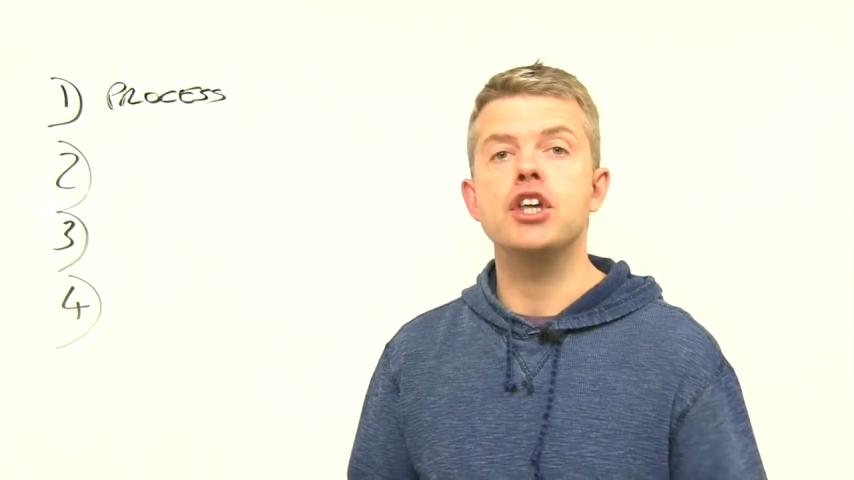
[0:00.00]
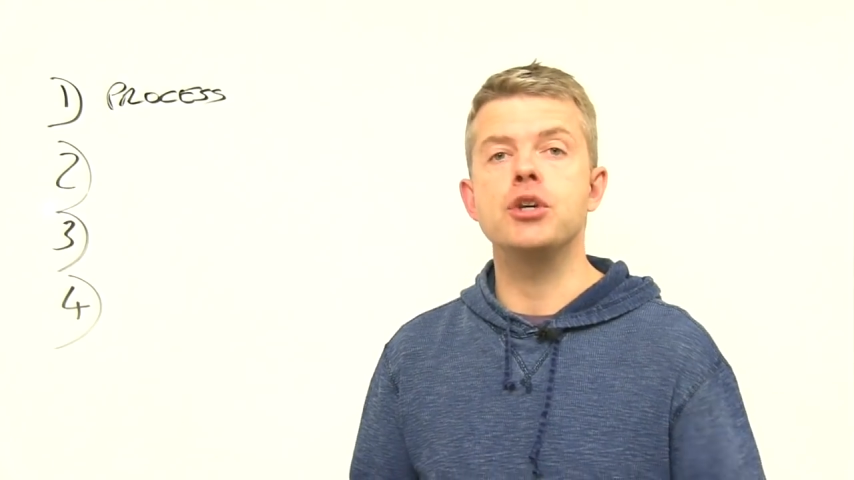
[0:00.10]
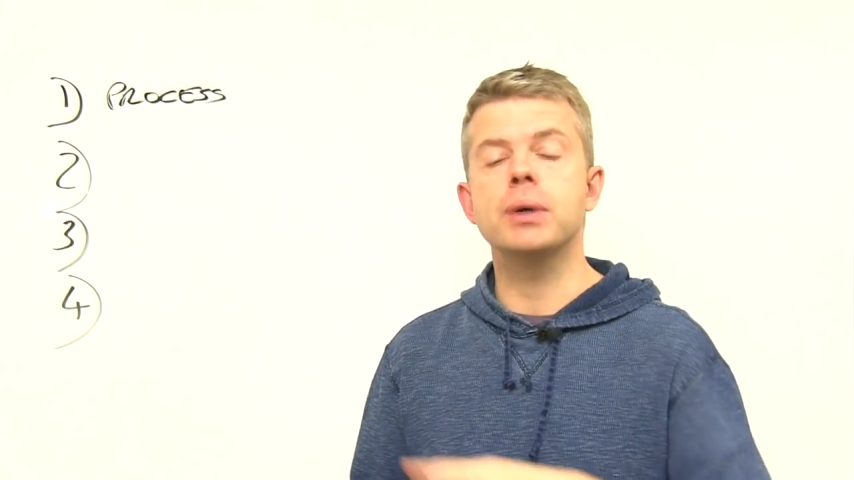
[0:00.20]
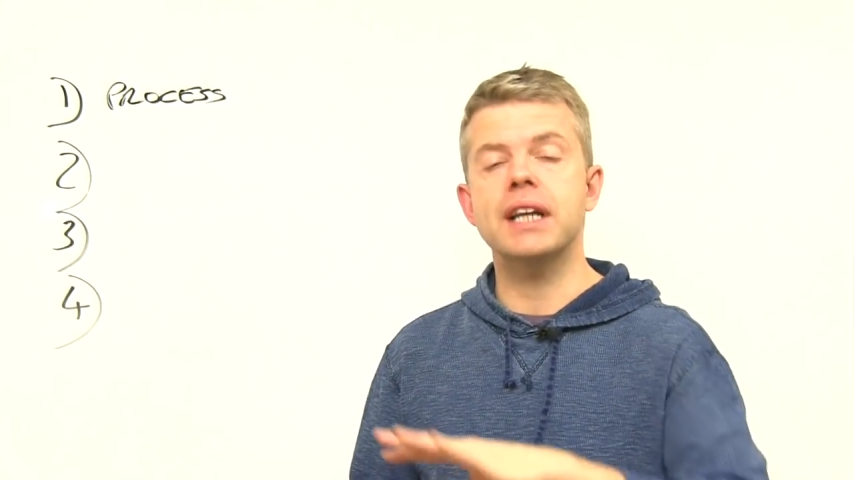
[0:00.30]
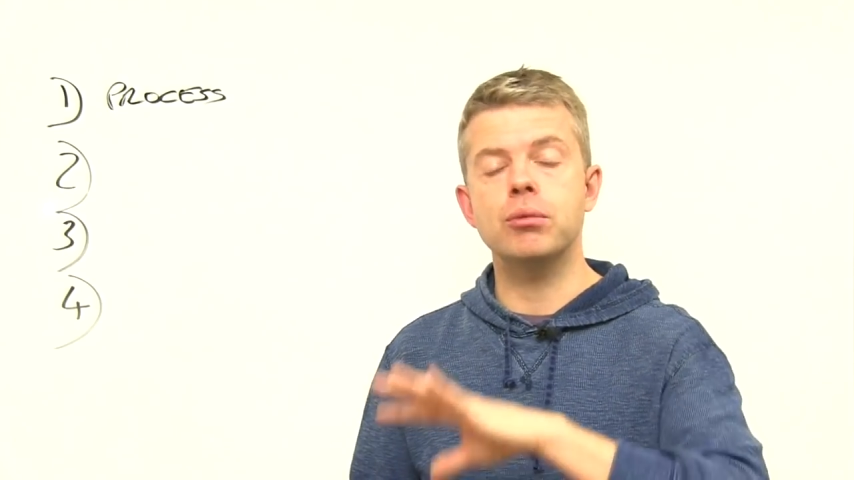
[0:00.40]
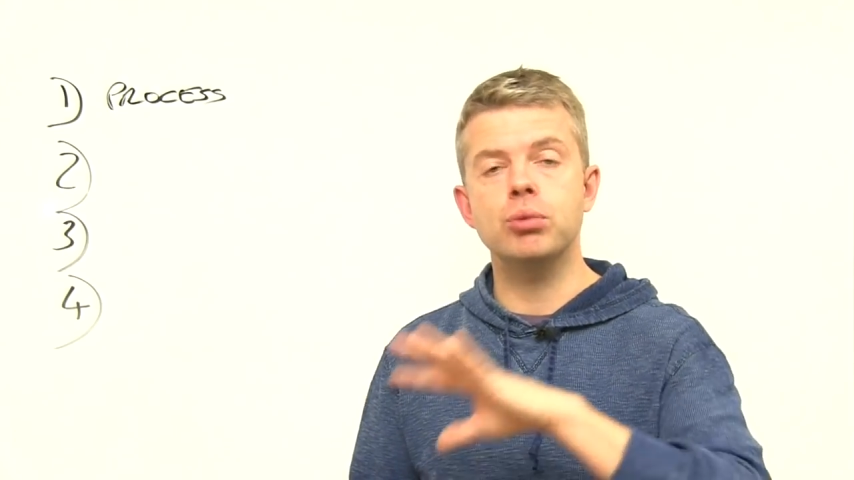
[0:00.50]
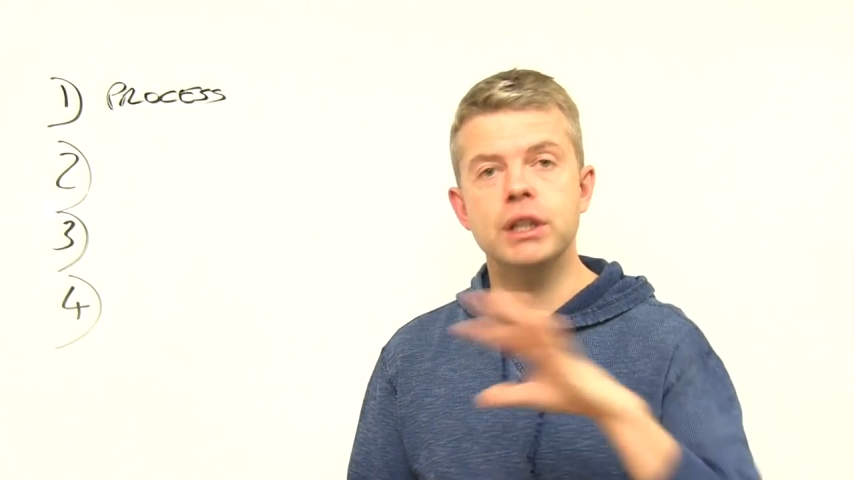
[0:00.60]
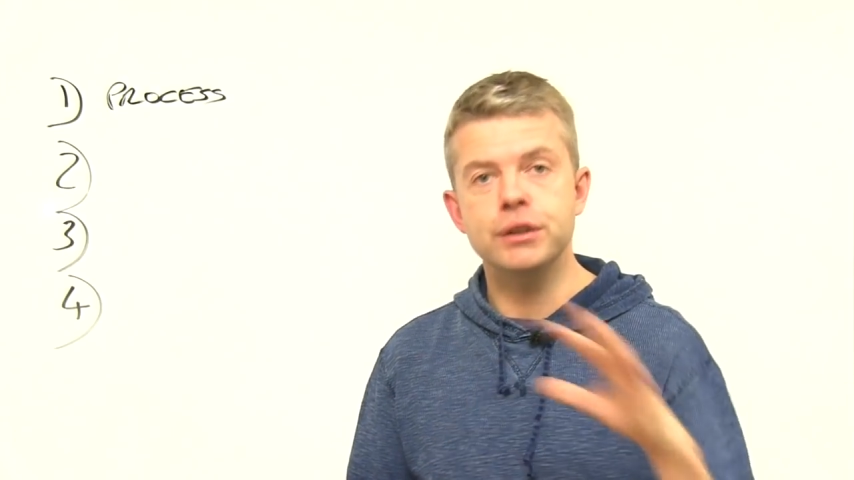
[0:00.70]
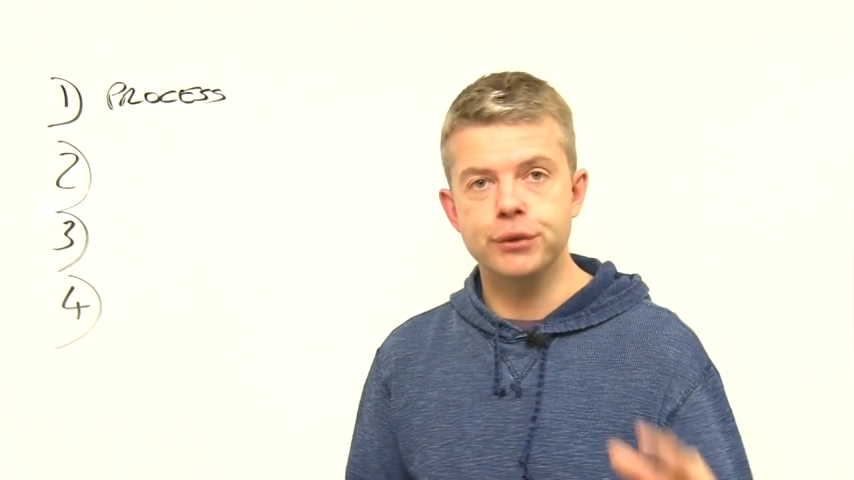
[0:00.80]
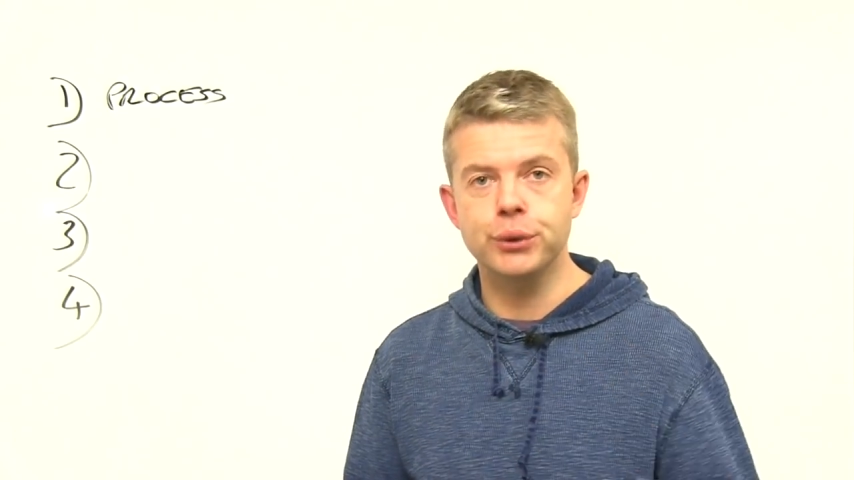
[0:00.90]
you will get
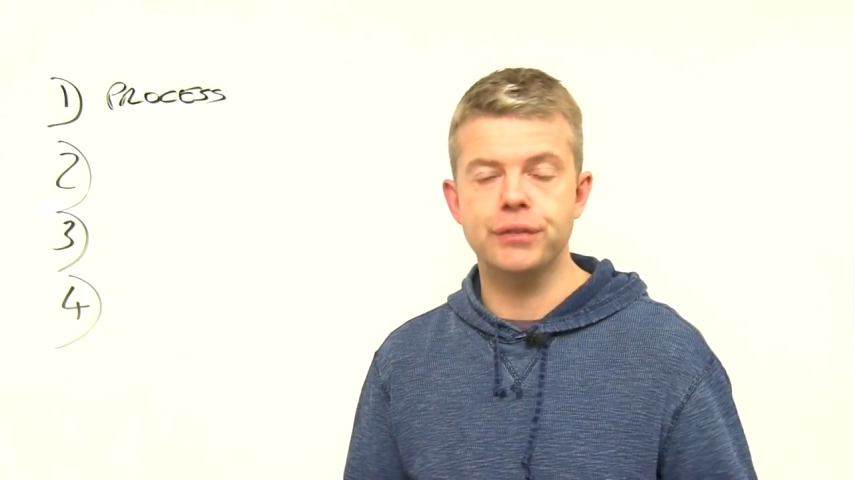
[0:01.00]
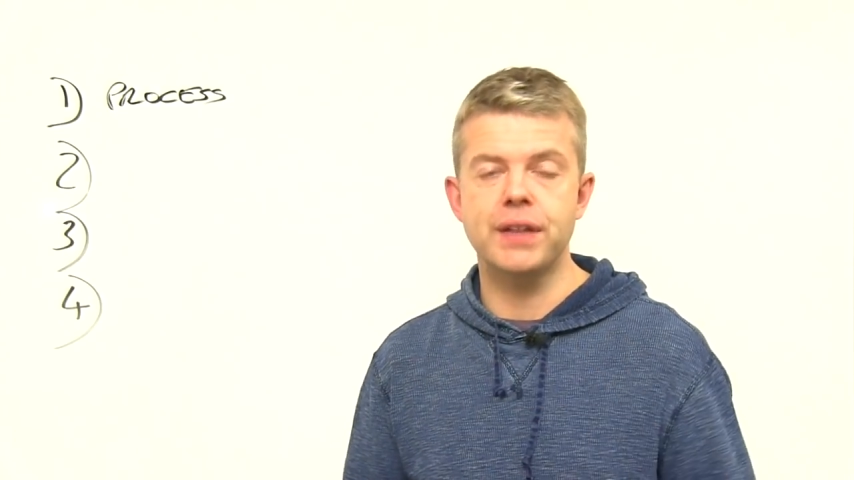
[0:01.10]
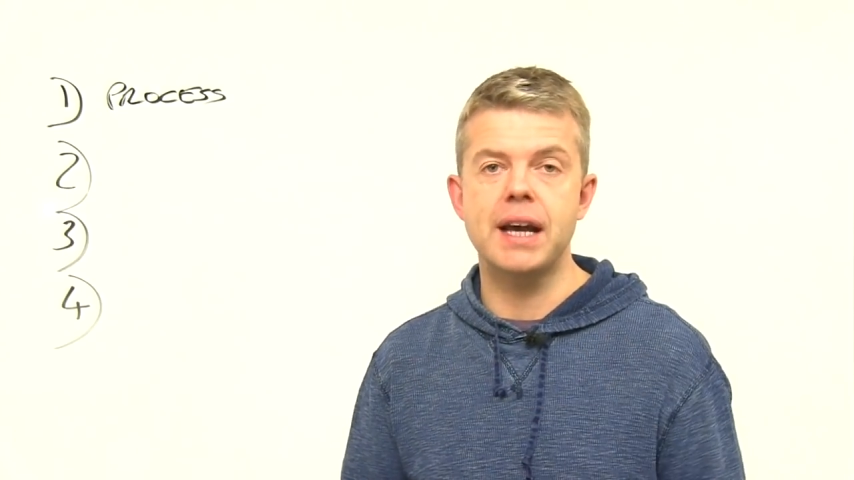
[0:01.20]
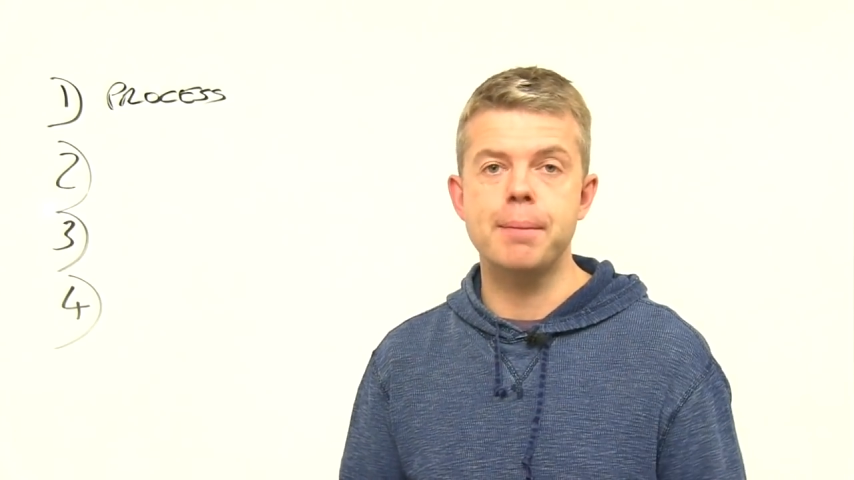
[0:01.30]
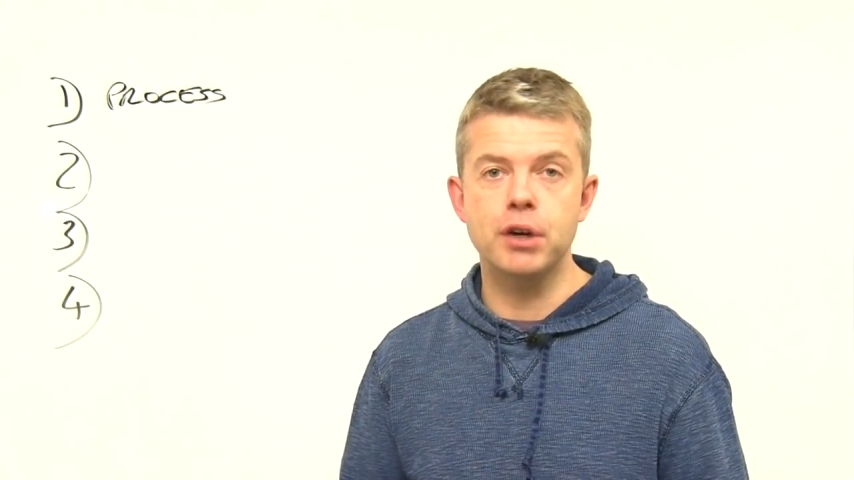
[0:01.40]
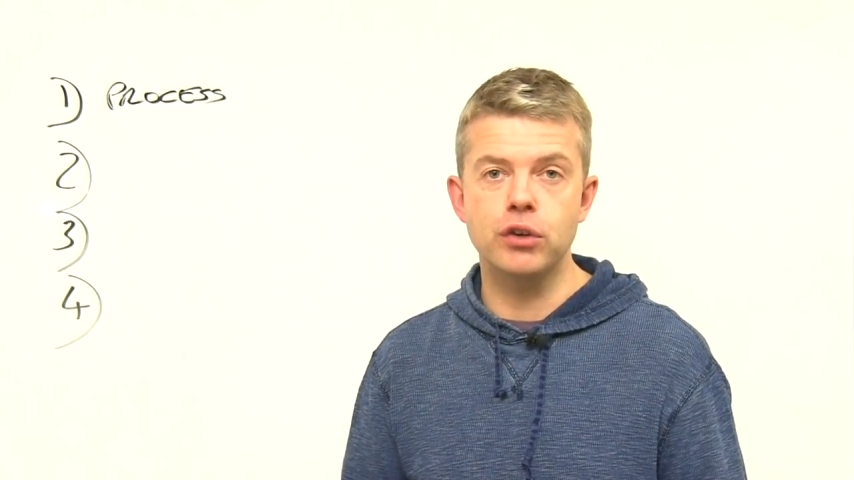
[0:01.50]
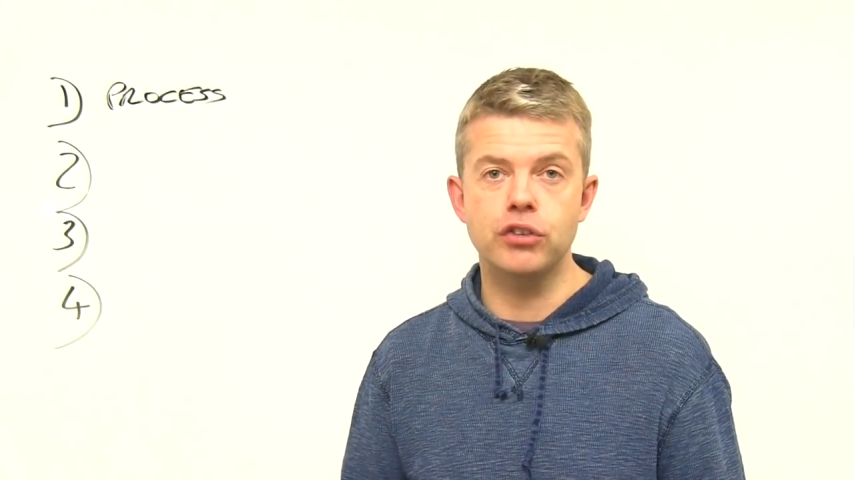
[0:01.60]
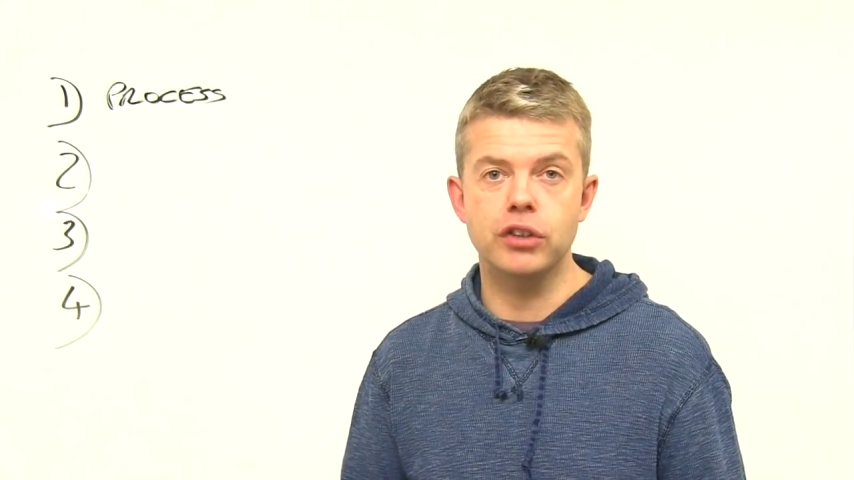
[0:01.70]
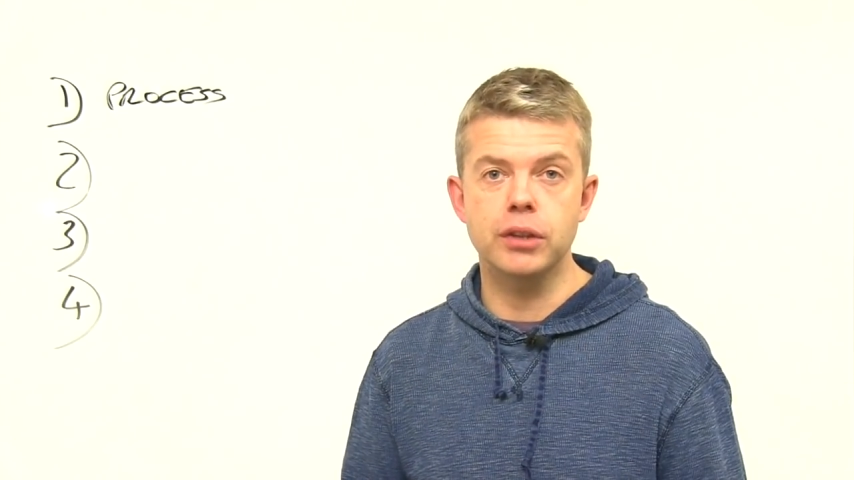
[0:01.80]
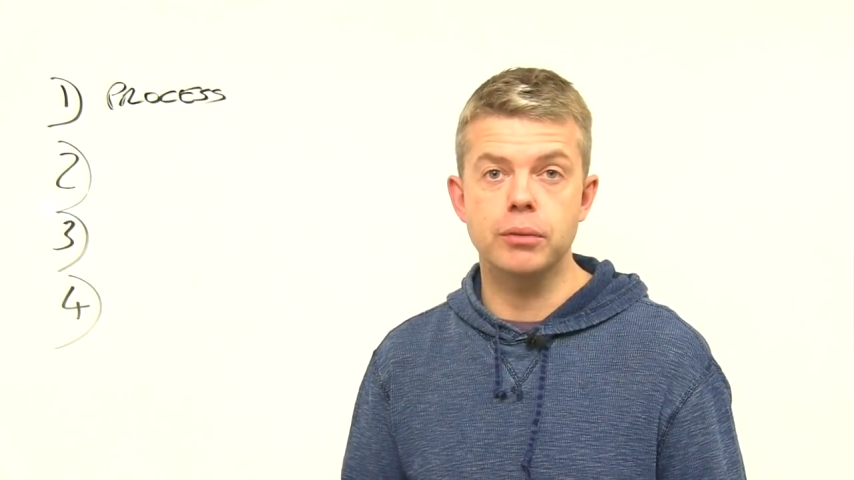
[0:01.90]
rid of all of that
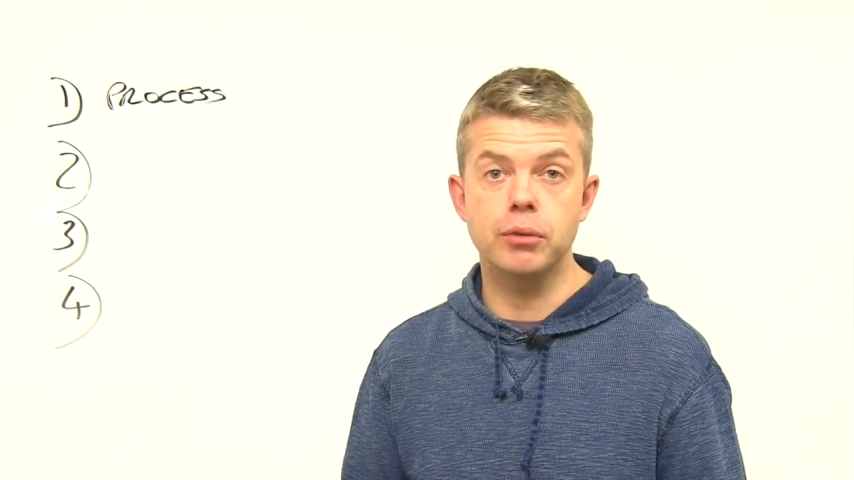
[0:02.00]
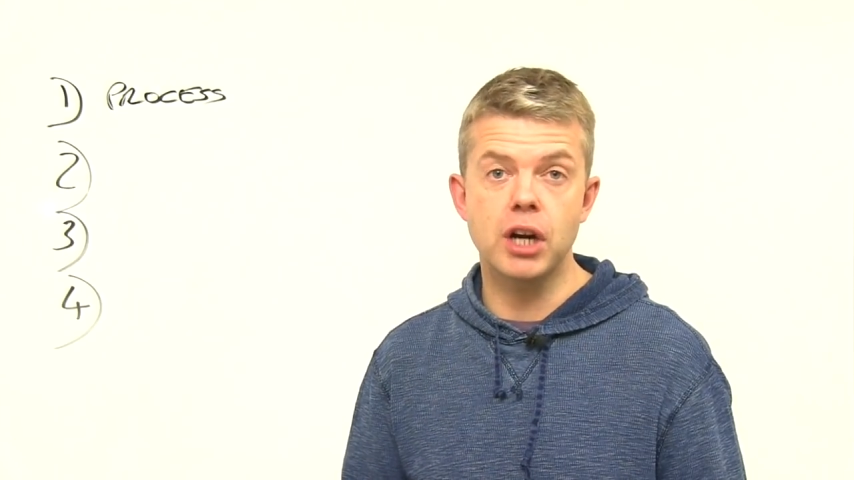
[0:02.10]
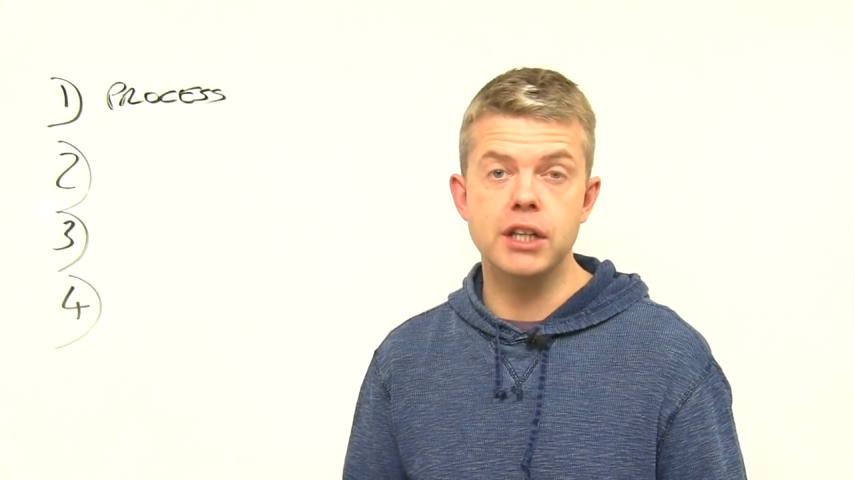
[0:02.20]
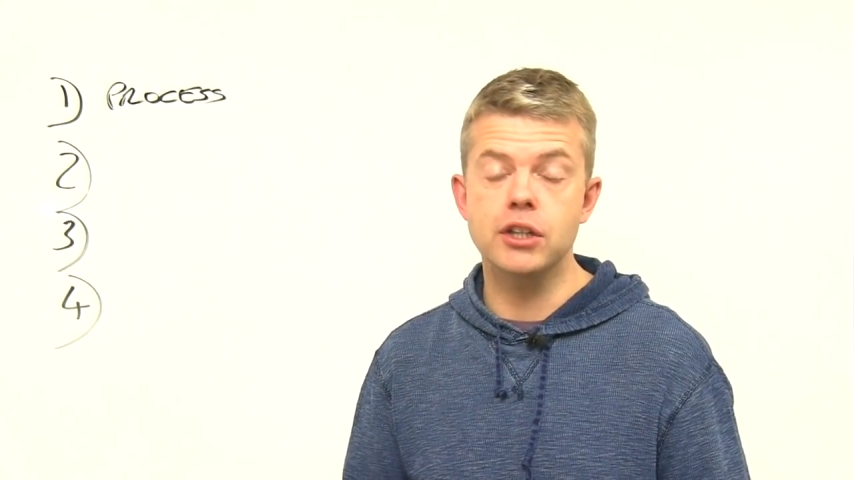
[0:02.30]
emotion, right?